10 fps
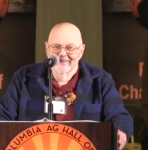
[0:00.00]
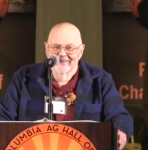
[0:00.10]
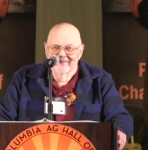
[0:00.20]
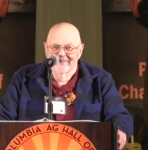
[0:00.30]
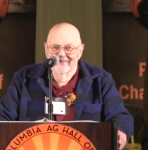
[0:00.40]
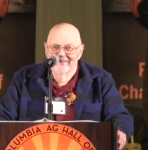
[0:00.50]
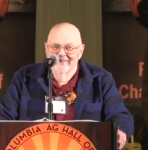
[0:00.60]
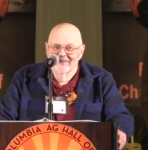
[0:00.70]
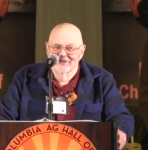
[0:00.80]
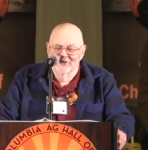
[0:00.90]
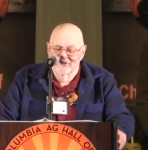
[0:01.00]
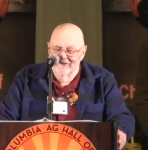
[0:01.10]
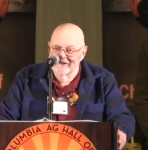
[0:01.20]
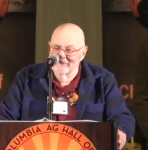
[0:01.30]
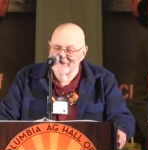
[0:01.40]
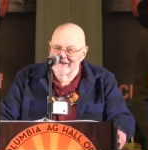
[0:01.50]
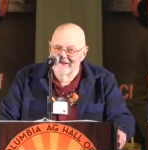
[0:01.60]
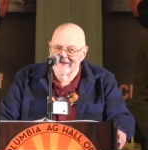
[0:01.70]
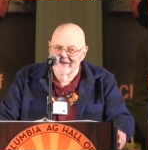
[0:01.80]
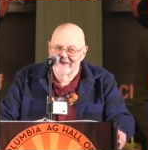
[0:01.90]
And uh, so,
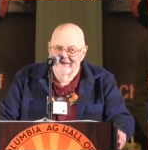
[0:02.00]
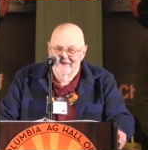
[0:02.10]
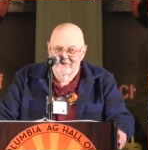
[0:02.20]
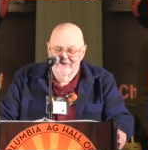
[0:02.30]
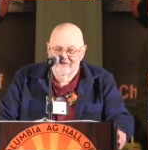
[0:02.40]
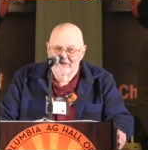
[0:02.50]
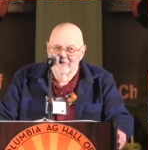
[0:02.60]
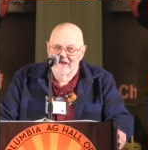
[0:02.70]
anyway, uh,